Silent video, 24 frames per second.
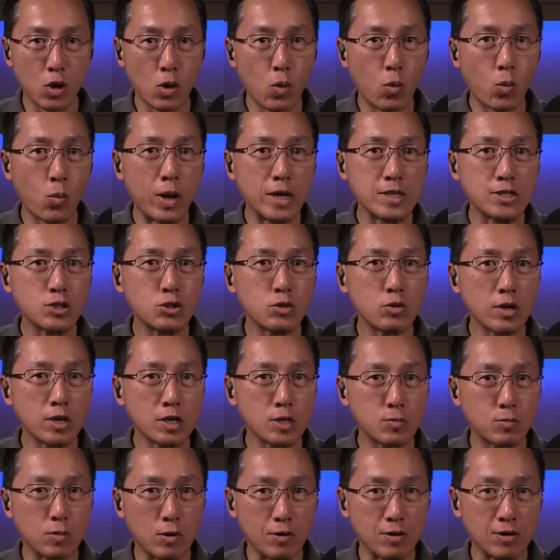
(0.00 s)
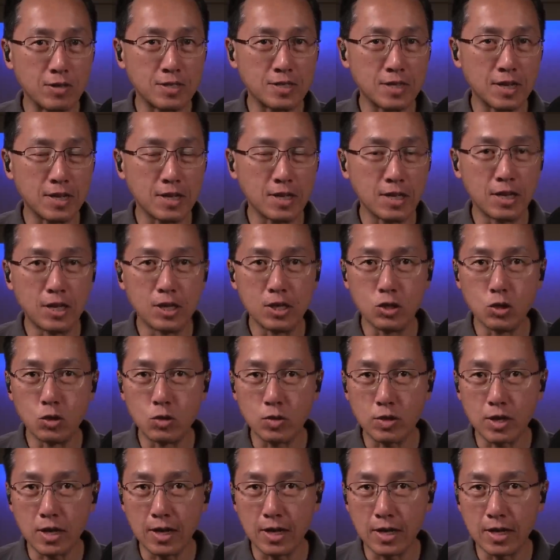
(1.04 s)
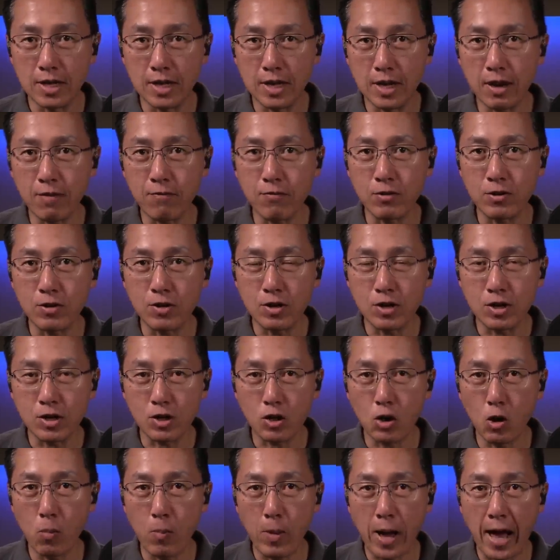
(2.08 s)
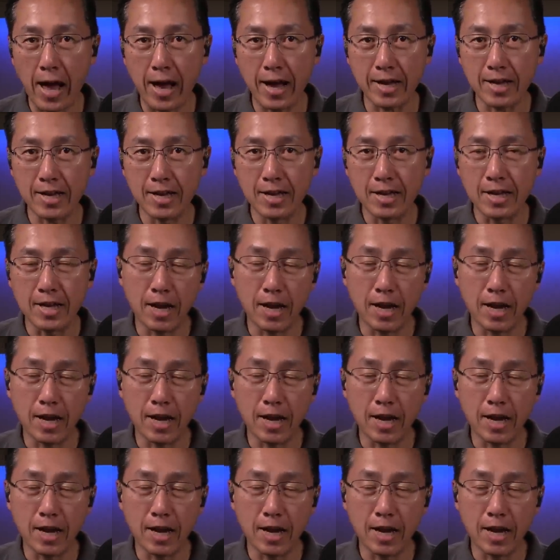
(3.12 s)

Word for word: Once you experience it, you can never go back.